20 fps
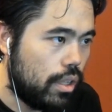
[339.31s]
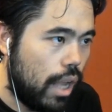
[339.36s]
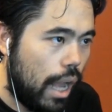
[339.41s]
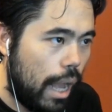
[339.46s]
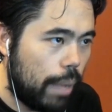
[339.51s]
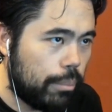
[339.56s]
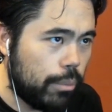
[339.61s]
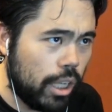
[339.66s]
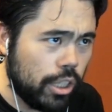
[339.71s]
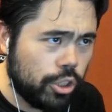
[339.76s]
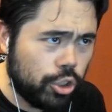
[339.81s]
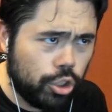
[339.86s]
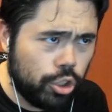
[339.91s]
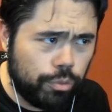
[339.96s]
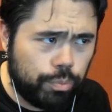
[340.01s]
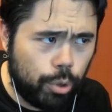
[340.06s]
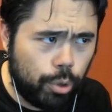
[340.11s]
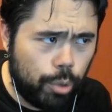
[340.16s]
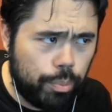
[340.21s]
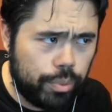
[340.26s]
I'm not sure
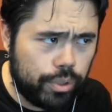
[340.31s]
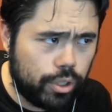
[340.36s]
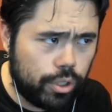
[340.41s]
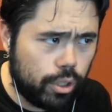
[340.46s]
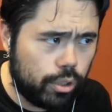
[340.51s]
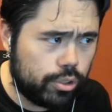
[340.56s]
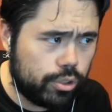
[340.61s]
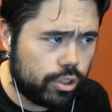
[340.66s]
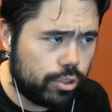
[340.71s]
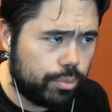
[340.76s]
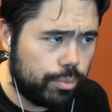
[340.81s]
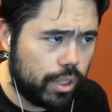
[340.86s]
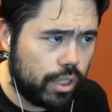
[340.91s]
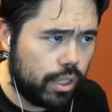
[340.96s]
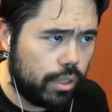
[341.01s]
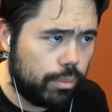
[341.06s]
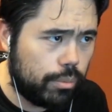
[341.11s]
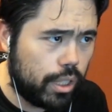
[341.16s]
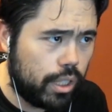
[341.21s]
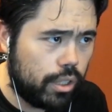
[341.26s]
if Pulpin knows it's me.
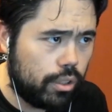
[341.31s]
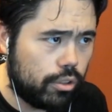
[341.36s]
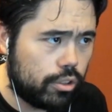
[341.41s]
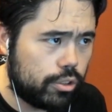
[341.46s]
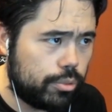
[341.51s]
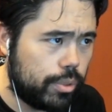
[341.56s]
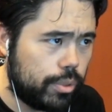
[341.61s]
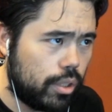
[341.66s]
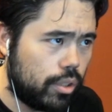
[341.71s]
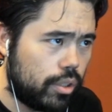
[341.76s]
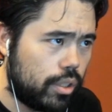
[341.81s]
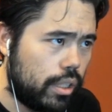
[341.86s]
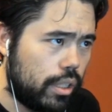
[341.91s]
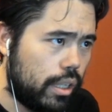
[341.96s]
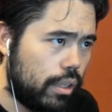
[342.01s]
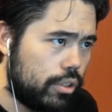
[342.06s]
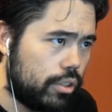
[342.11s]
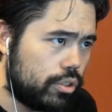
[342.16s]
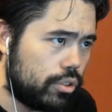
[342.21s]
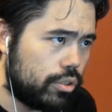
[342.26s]
He might know it's me. Okay,
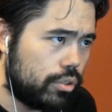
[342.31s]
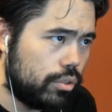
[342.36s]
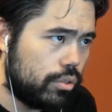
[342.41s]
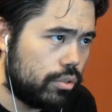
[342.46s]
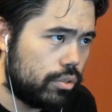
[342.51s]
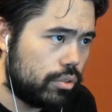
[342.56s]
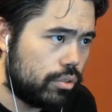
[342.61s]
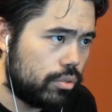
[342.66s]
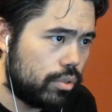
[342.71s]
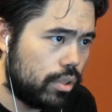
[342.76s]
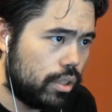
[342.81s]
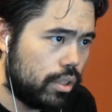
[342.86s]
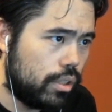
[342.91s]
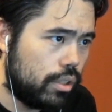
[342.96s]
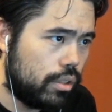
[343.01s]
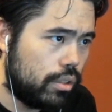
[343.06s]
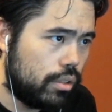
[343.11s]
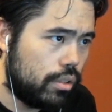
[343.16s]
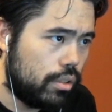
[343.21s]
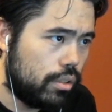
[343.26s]
now he just loses,
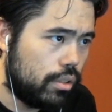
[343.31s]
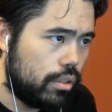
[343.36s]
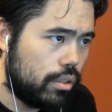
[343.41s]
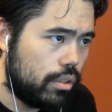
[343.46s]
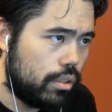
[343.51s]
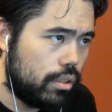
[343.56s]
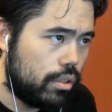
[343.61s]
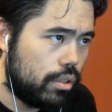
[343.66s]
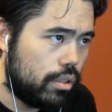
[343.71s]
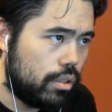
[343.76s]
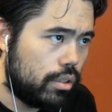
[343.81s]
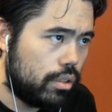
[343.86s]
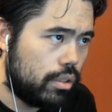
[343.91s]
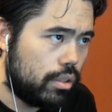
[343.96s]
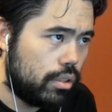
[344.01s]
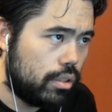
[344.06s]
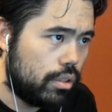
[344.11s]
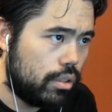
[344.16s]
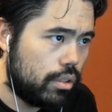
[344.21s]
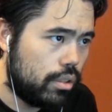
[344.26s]
right?
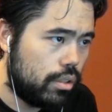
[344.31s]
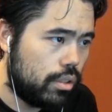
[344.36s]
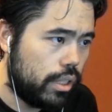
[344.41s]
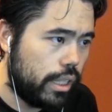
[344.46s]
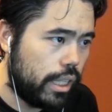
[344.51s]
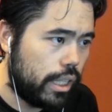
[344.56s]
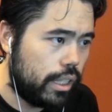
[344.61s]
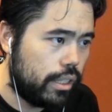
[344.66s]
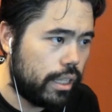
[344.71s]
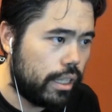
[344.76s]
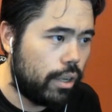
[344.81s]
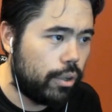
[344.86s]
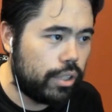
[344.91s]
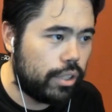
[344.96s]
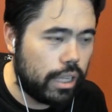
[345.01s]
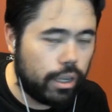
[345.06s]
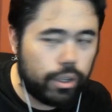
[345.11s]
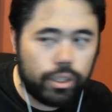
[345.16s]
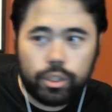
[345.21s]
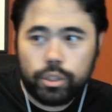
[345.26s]
Yeah, now
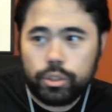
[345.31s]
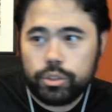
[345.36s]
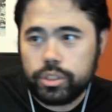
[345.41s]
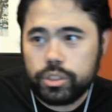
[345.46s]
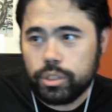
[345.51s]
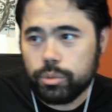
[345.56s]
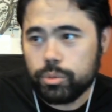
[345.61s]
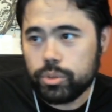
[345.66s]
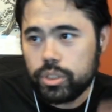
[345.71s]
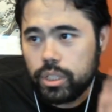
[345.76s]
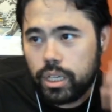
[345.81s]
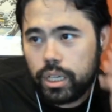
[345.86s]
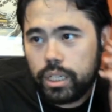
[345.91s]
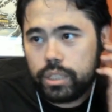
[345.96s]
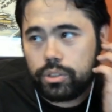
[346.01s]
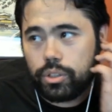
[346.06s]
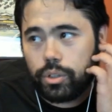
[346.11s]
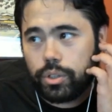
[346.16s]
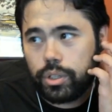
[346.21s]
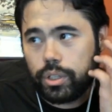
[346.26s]
now he loses, he
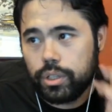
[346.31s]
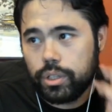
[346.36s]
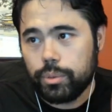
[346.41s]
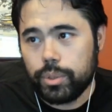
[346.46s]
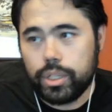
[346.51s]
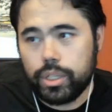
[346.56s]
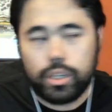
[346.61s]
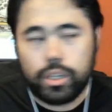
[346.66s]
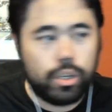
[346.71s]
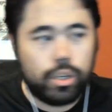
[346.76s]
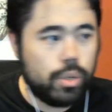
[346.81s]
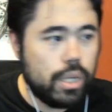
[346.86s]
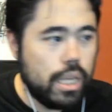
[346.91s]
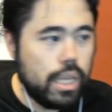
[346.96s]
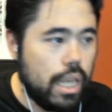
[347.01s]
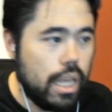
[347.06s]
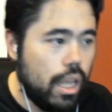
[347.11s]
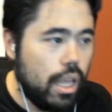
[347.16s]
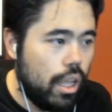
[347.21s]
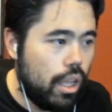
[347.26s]
resigns. Okay, there we go.
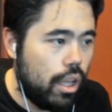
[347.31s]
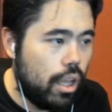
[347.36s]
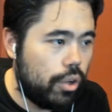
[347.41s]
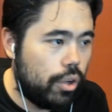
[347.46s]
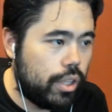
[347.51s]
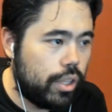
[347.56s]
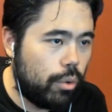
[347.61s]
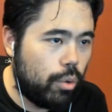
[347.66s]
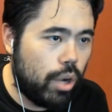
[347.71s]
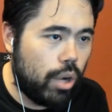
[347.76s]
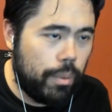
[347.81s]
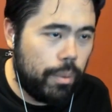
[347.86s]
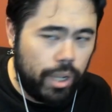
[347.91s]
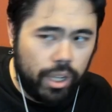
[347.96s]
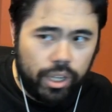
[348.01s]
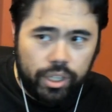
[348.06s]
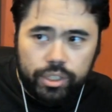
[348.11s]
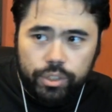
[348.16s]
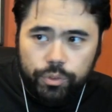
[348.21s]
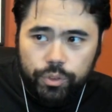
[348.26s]
Okay, why am
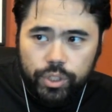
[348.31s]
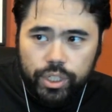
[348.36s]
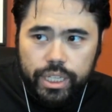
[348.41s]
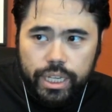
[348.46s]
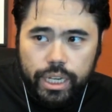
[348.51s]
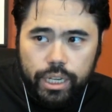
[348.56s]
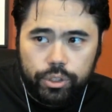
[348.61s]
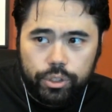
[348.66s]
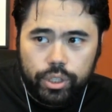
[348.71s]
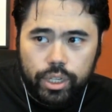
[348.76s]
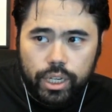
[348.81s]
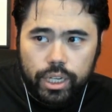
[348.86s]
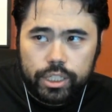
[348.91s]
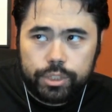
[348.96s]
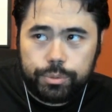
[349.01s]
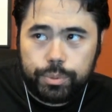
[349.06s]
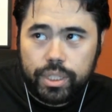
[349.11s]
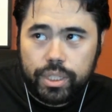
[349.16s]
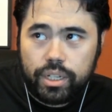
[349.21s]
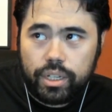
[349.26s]
I on a different account, you
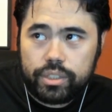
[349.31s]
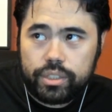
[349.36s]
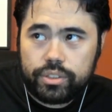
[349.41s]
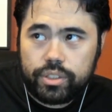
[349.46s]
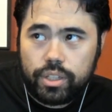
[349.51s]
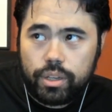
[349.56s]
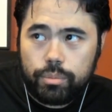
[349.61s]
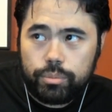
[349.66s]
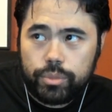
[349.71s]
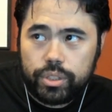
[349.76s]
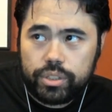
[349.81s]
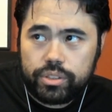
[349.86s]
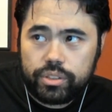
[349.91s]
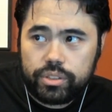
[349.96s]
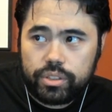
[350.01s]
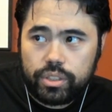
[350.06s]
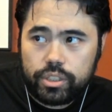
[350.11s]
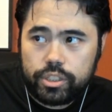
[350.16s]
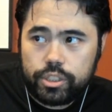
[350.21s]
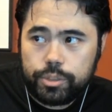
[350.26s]
guys? Because um, this
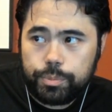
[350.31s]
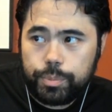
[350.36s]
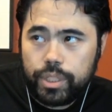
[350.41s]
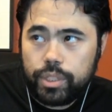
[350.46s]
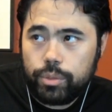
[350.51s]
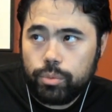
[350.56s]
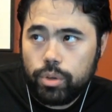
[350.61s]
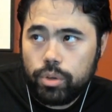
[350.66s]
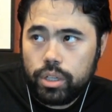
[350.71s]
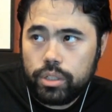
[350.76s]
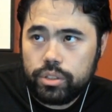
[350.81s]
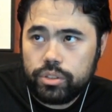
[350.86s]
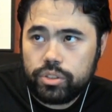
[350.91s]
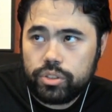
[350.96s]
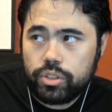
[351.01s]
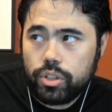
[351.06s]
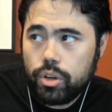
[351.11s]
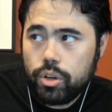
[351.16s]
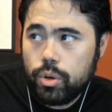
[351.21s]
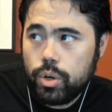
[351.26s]
is a speed run,
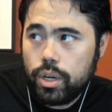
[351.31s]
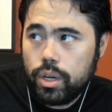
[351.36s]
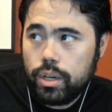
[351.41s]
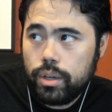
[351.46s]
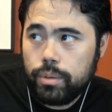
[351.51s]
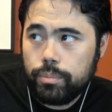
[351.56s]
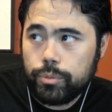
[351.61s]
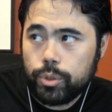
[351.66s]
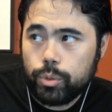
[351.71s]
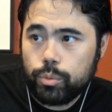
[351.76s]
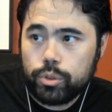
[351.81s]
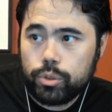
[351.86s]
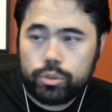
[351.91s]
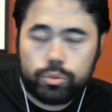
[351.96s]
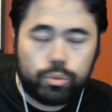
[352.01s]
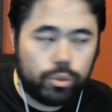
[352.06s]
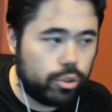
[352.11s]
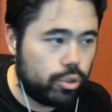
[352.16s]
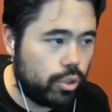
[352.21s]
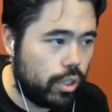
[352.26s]
so um, we're,
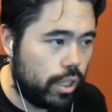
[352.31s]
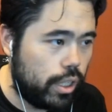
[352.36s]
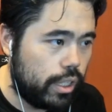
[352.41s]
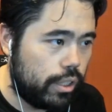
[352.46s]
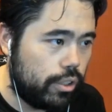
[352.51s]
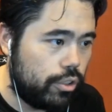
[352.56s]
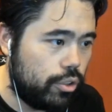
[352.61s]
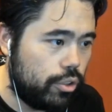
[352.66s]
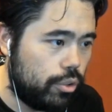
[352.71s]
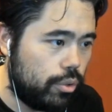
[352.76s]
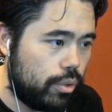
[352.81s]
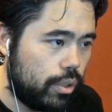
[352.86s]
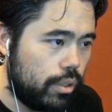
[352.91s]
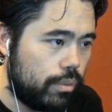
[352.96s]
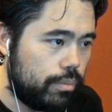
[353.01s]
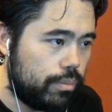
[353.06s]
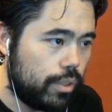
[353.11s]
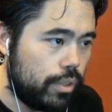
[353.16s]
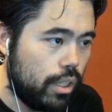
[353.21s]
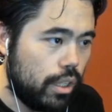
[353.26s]
we're trying to
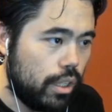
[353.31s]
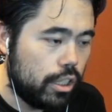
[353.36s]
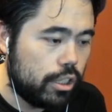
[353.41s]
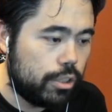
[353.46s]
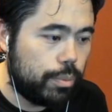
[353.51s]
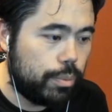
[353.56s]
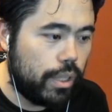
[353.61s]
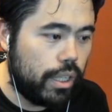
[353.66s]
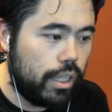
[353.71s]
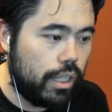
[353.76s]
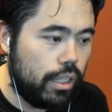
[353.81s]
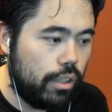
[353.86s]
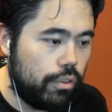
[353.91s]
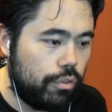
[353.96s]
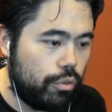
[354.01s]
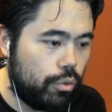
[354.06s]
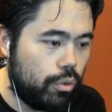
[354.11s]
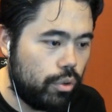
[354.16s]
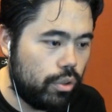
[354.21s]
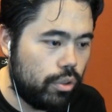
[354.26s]
um, play
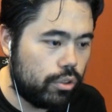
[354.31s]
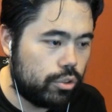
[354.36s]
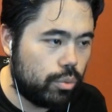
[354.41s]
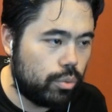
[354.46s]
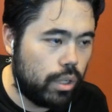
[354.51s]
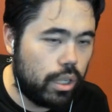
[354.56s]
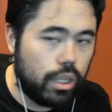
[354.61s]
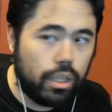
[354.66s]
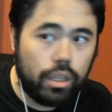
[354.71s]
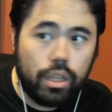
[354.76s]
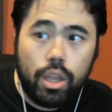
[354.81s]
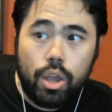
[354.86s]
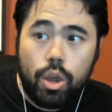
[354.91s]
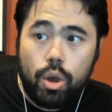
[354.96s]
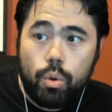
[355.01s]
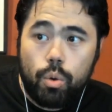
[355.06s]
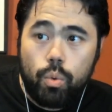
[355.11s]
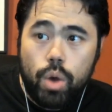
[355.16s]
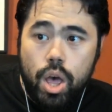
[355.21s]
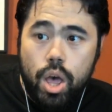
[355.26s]
e4 as well.
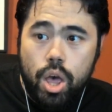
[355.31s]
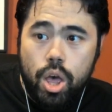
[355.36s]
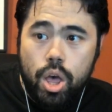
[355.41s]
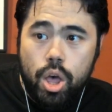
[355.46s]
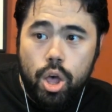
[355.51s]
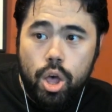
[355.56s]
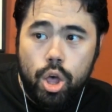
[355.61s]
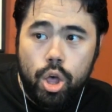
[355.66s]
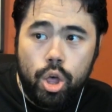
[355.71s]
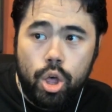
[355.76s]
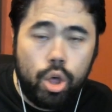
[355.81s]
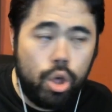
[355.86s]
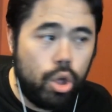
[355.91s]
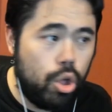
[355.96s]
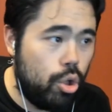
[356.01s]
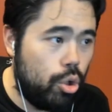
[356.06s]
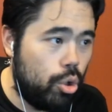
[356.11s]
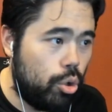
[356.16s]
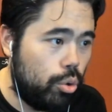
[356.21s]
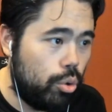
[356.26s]

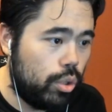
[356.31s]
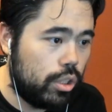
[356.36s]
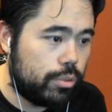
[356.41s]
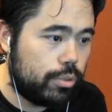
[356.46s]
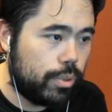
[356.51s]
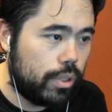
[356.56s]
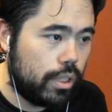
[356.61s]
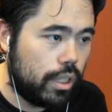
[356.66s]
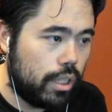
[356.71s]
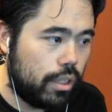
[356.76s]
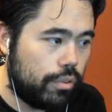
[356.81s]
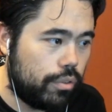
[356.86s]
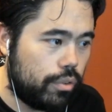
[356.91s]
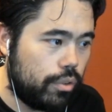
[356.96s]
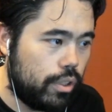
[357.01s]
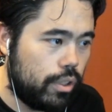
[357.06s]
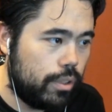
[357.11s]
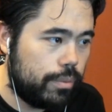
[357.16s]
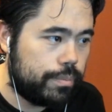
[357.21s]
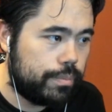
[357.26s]
Whoa! Let's play knight
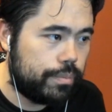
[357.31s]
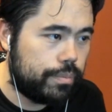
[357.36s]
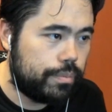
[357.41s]
f3.